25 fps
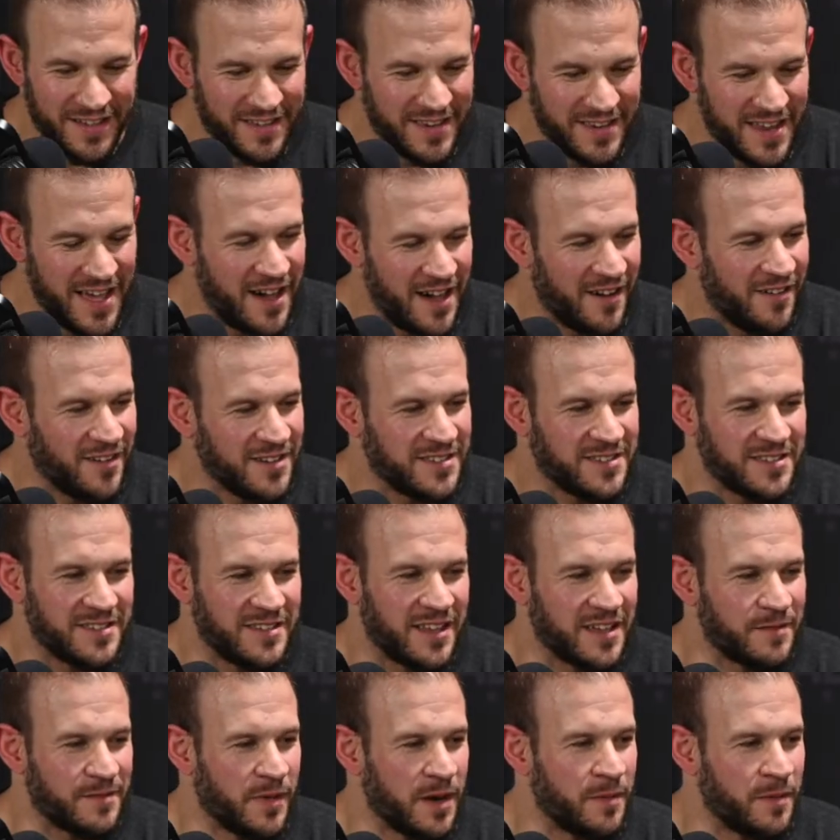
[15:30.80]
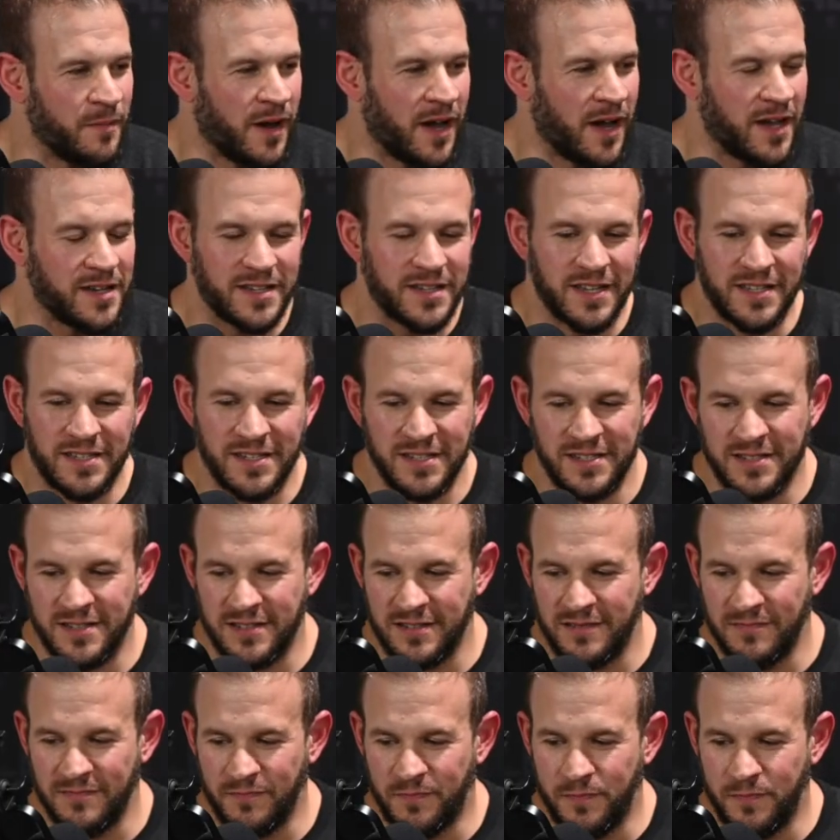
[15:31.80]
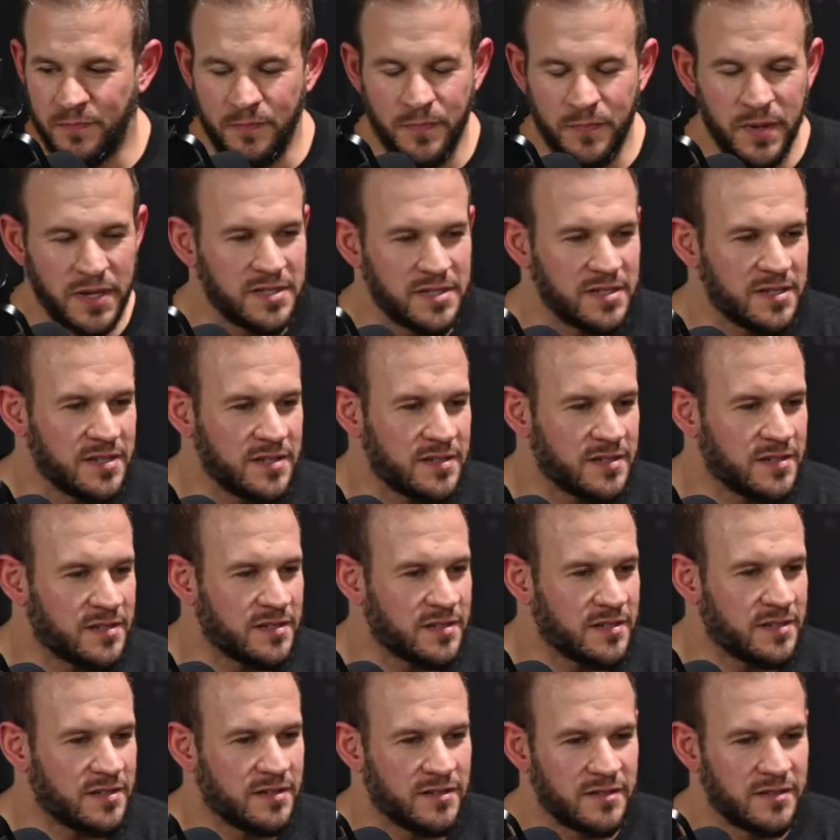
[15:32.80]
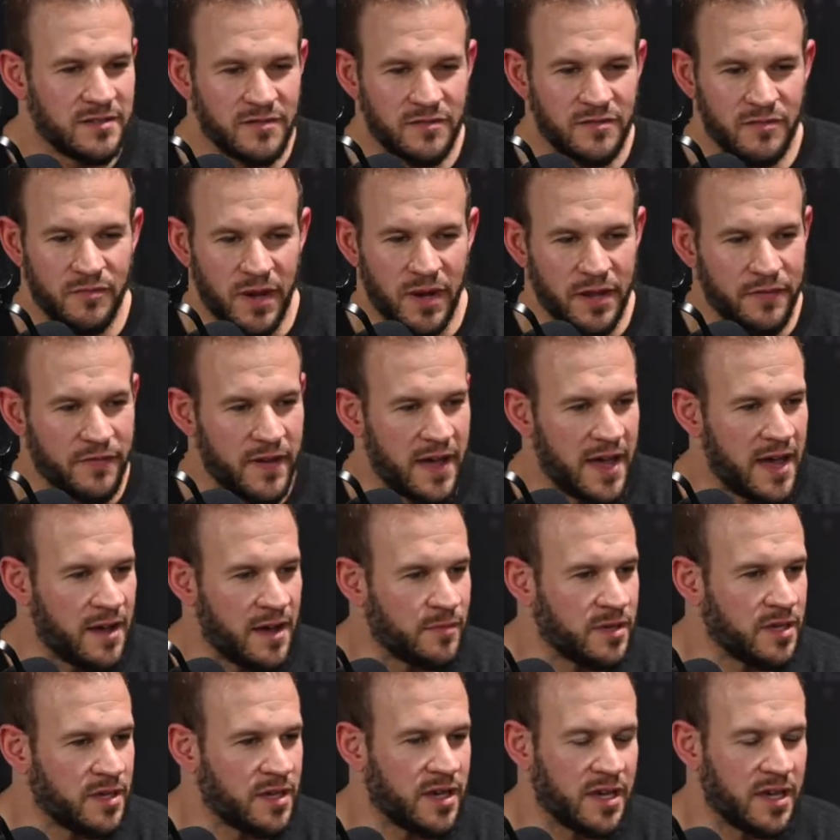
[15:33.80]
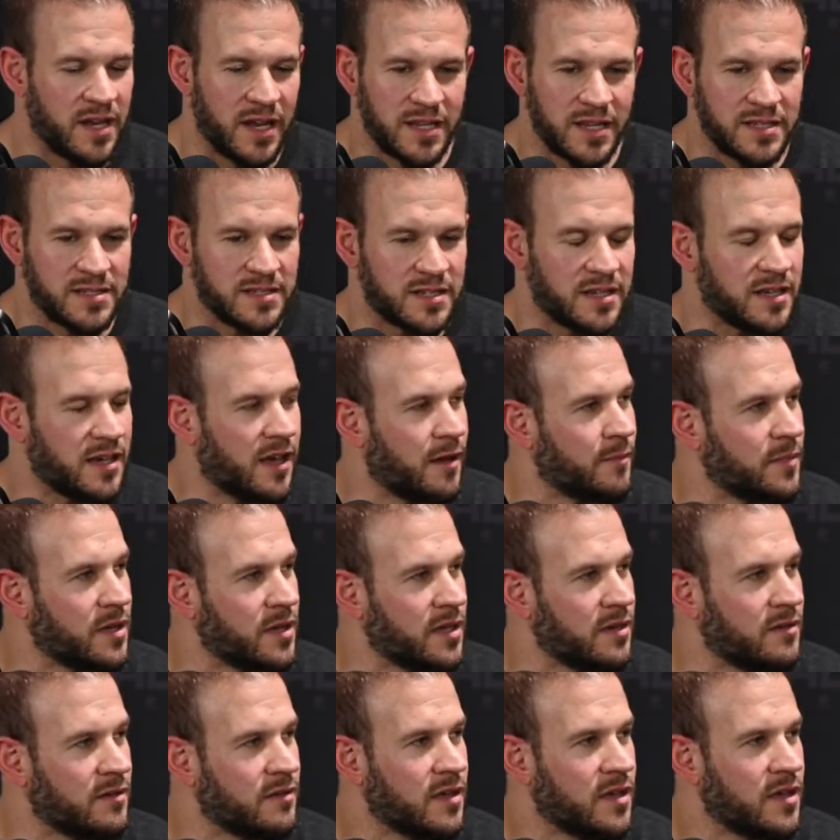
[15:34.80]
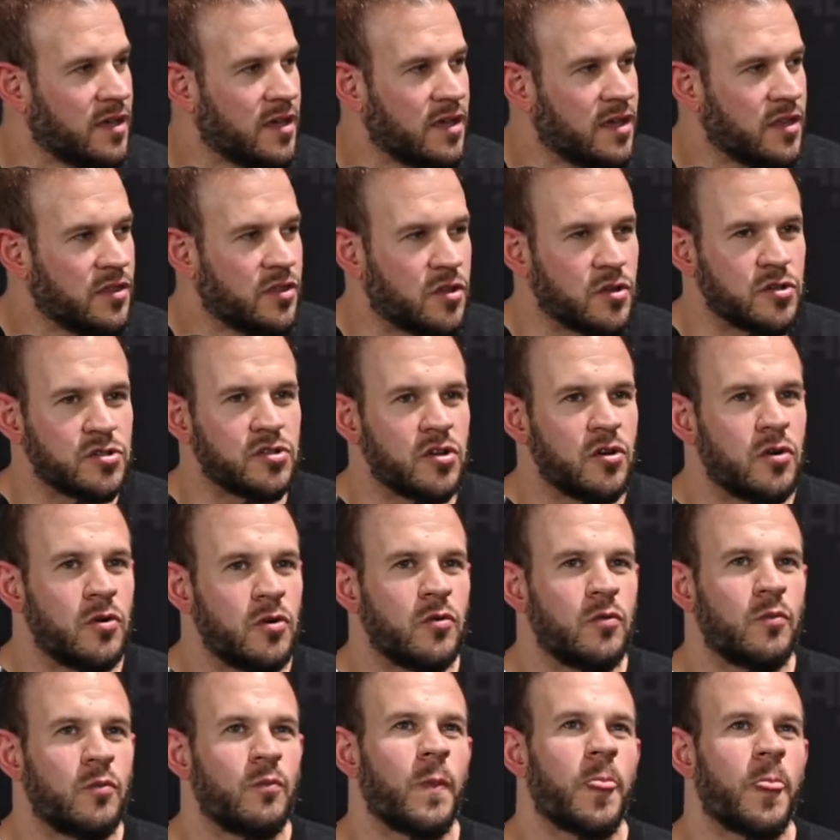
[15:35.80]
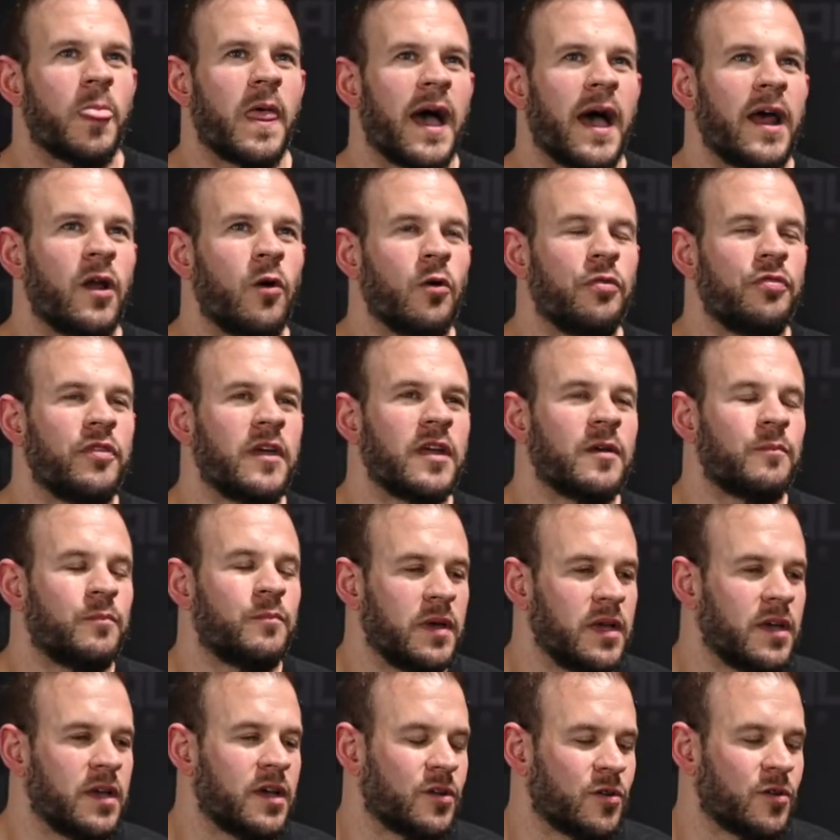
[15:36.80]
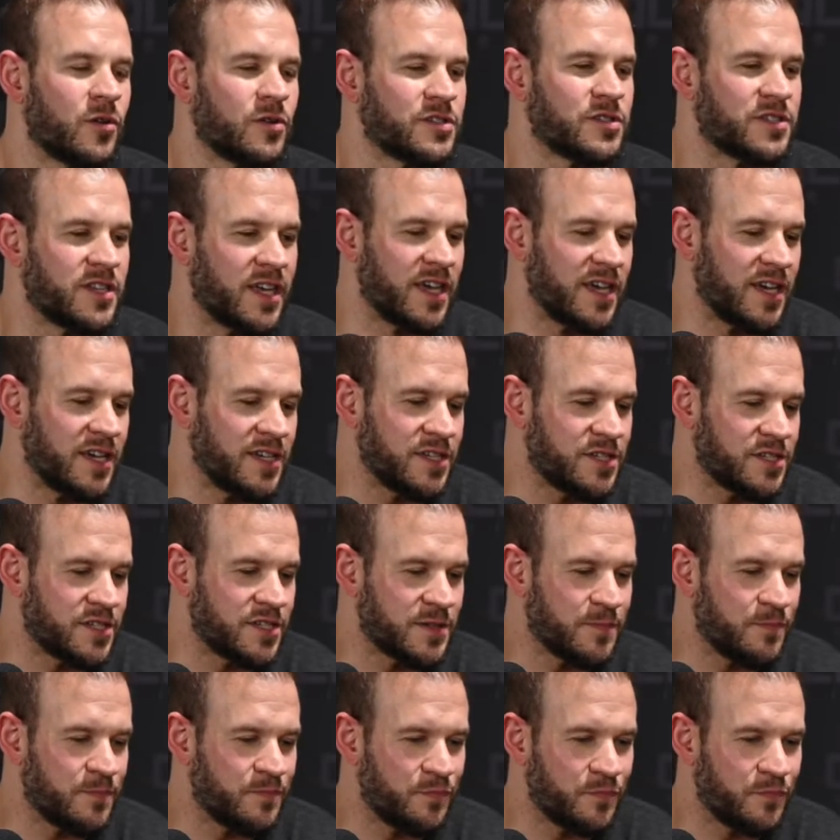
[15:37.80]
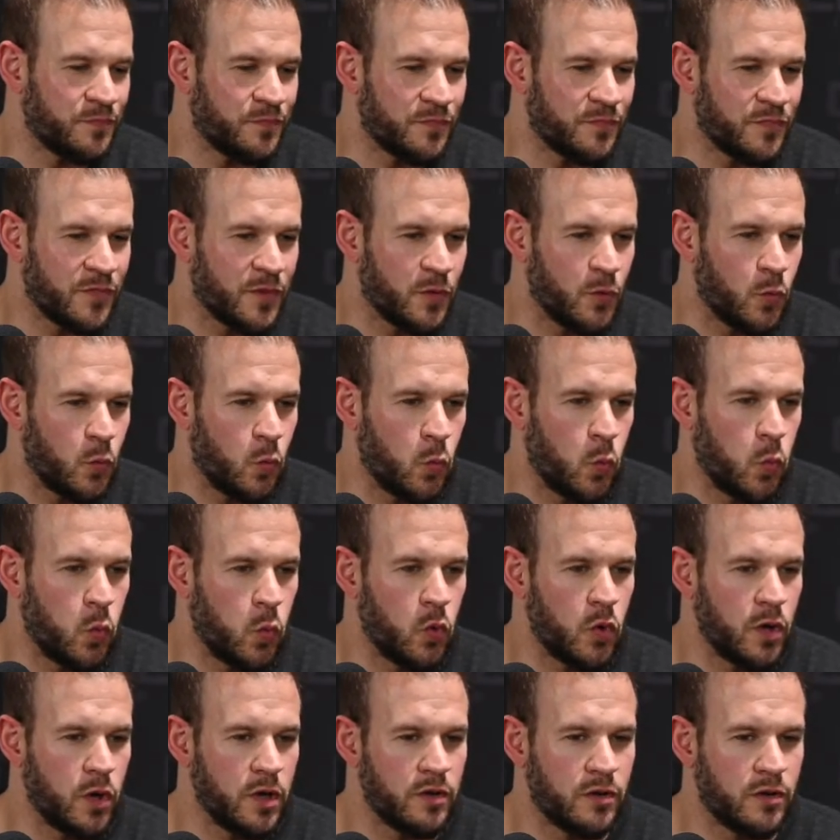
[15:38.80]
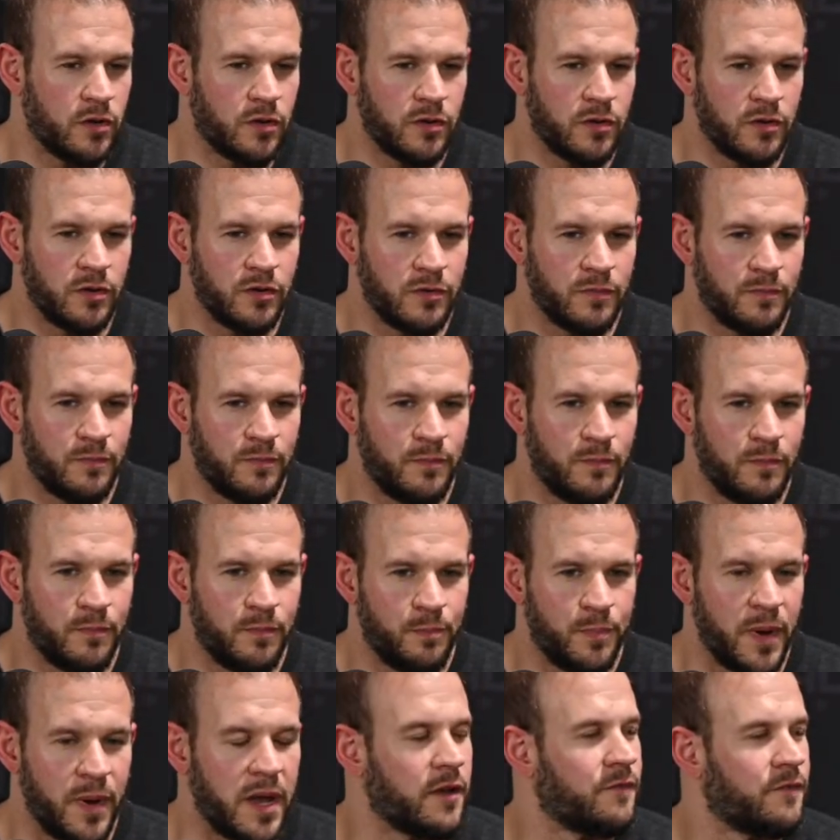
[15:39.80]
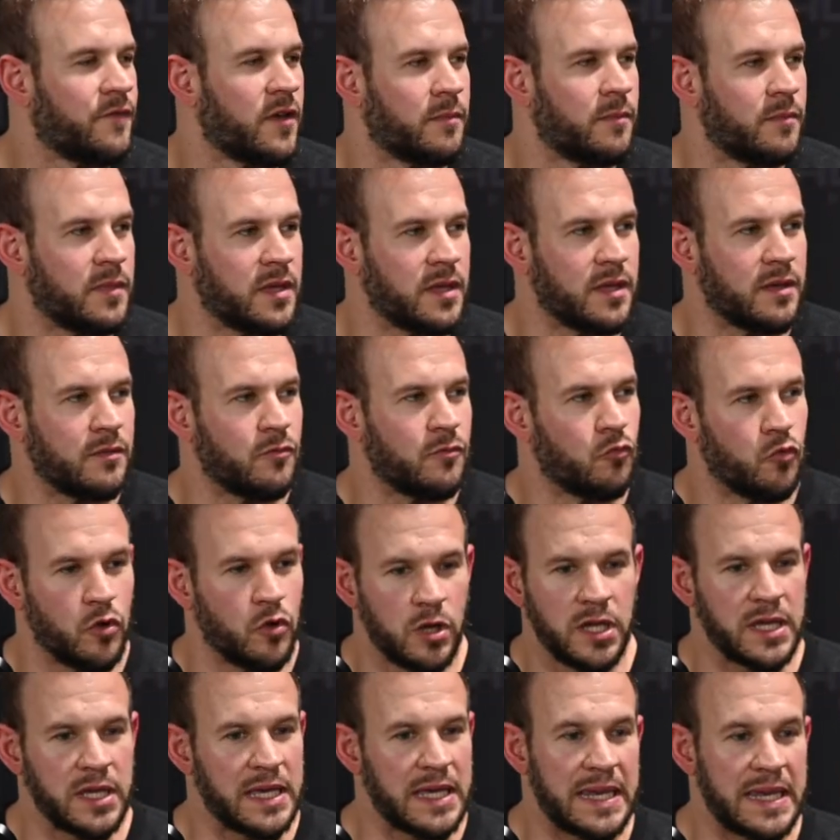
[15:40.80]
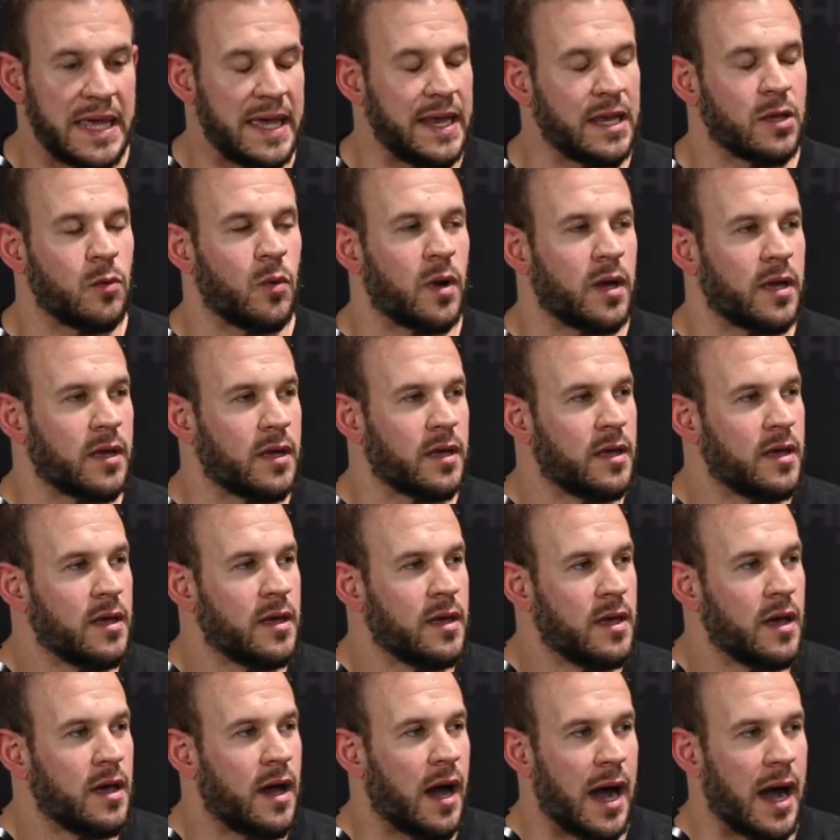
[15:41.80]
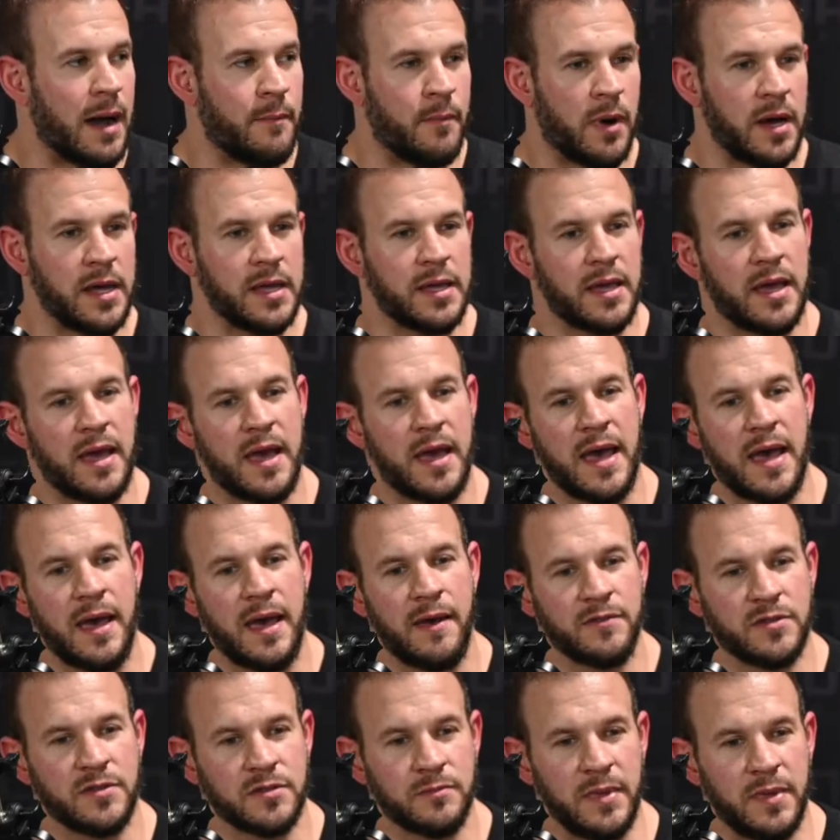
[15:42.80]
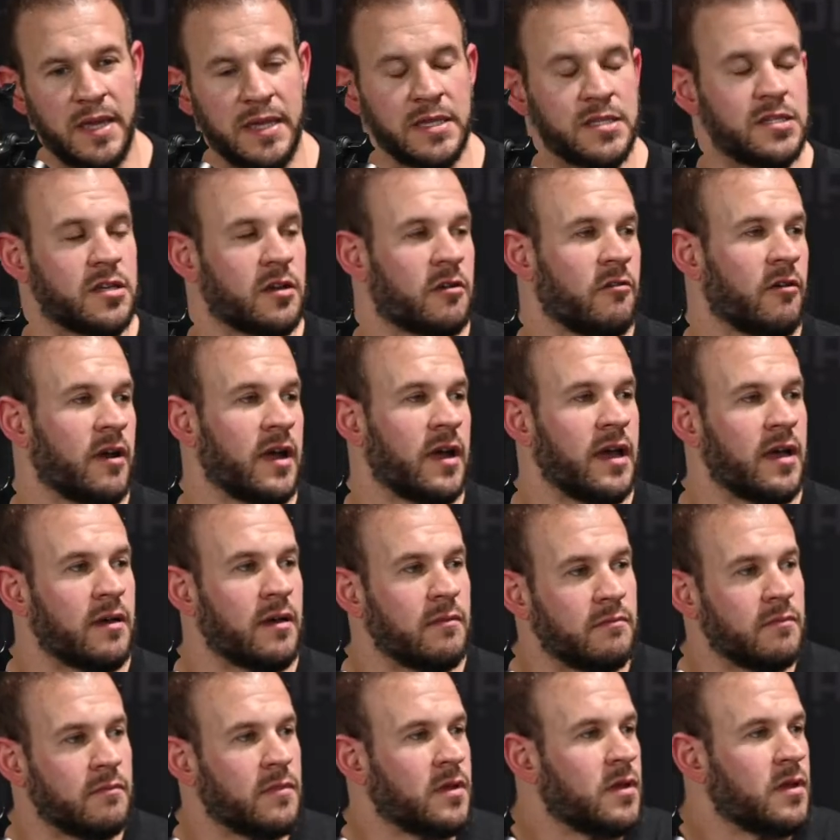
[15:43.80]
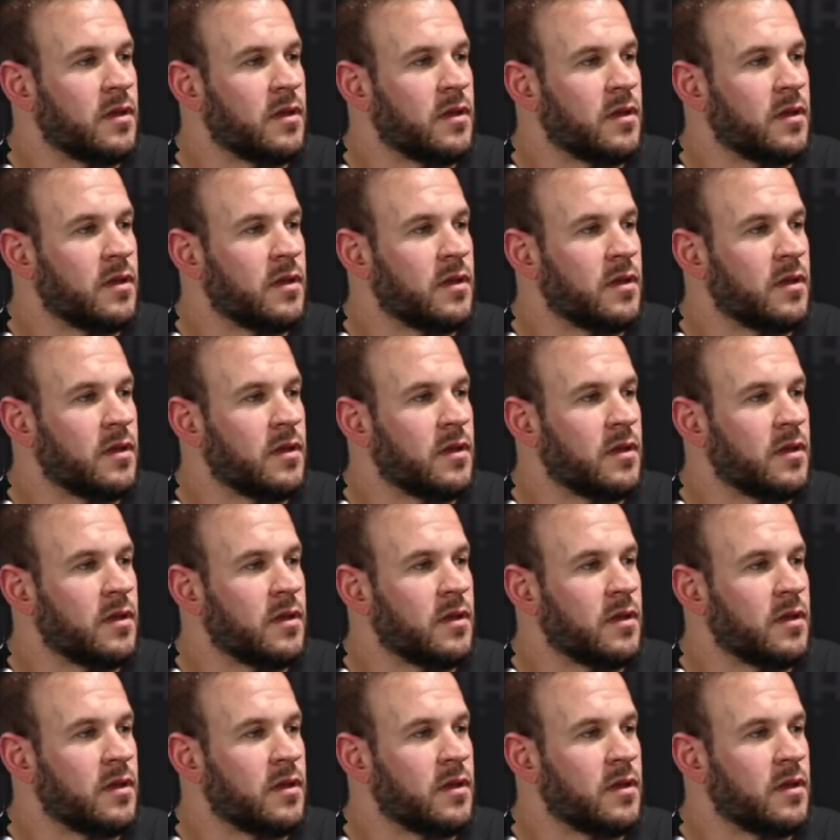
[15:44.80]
now it's like my mind. It's just business, my family, and that's it. I mean, I don't think being on stage will benefit me really in any way. I might have some Instagram,